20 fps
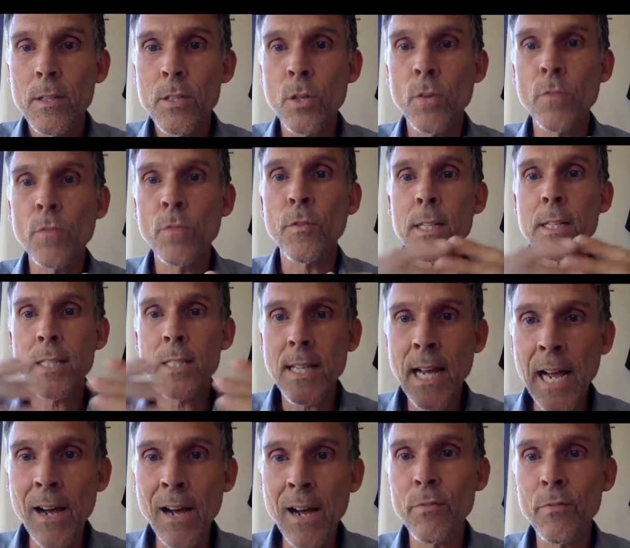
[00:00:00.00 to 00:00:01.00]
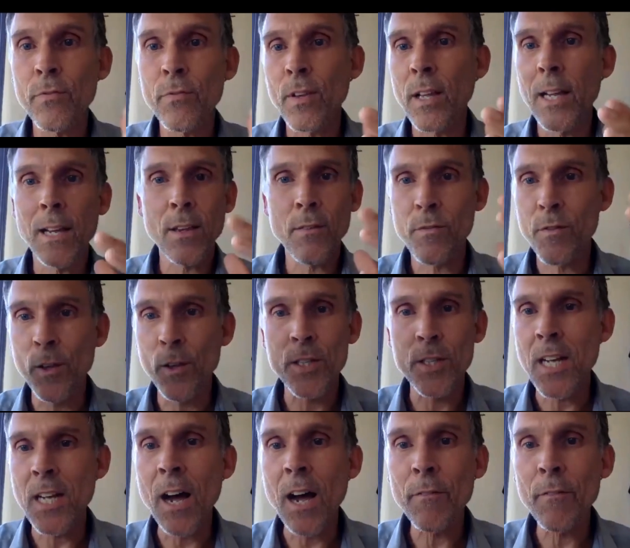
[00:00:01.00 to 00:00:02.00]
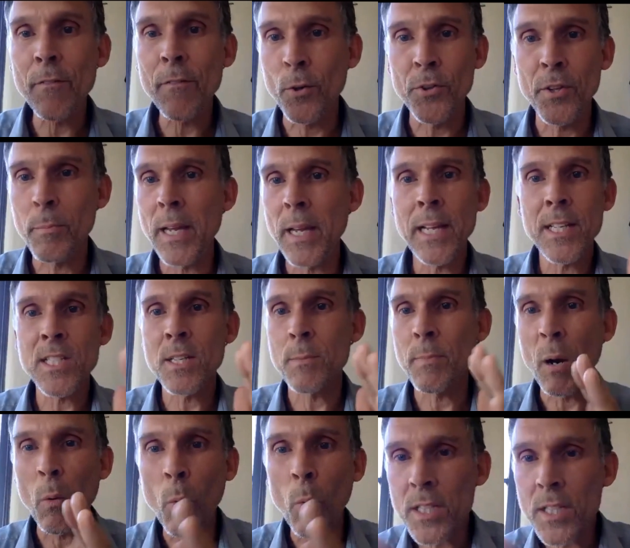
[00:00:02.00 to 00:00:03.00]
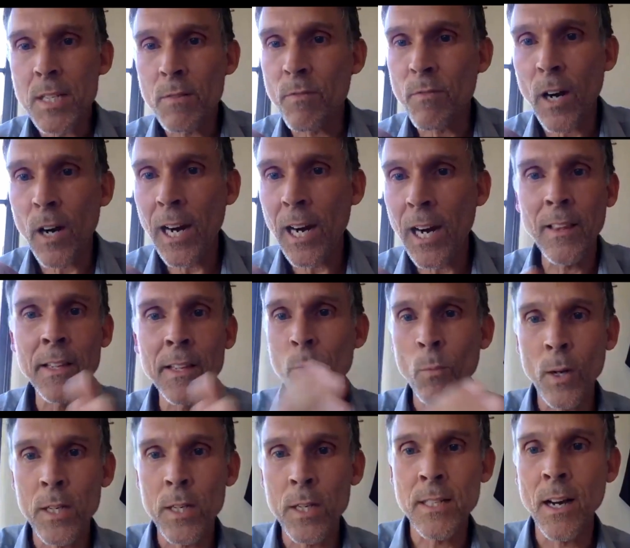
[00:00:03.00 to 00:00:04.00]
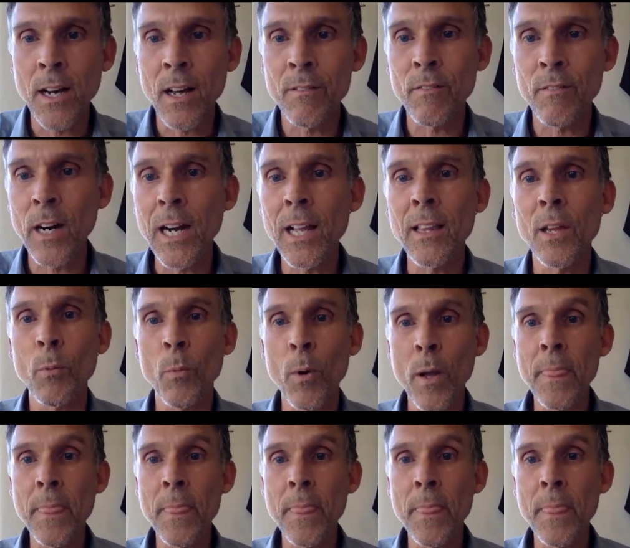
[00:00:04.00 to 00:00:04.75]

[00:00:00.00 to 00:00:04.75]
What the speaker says: So for us to have like philosophical debates about what's violent and what's nonviolent,